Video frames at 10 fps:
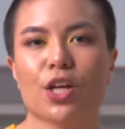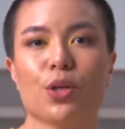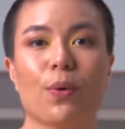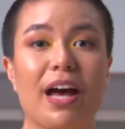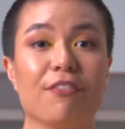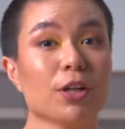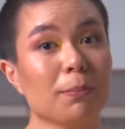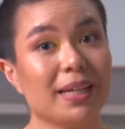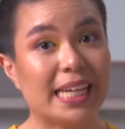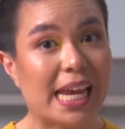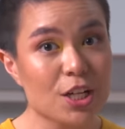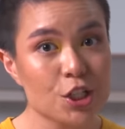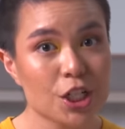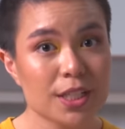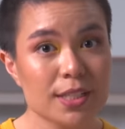You have your
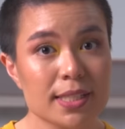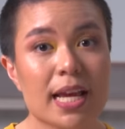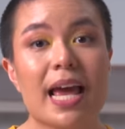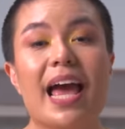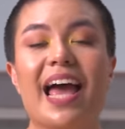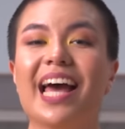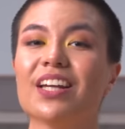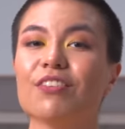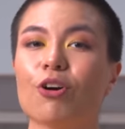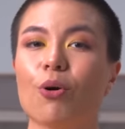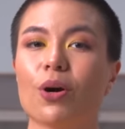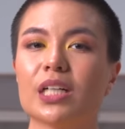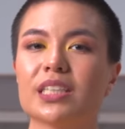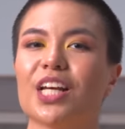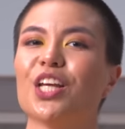medications and, of
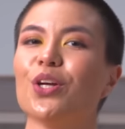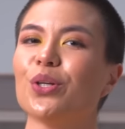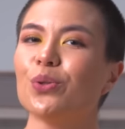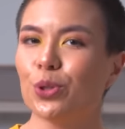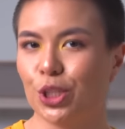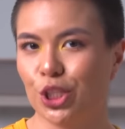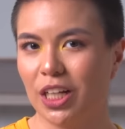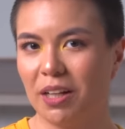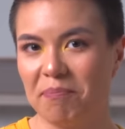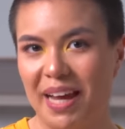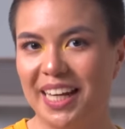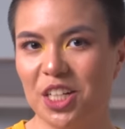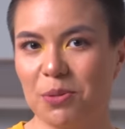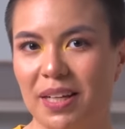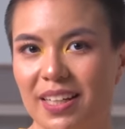course, your nutritional
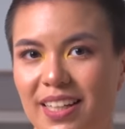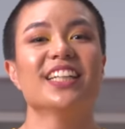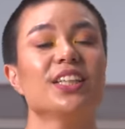management.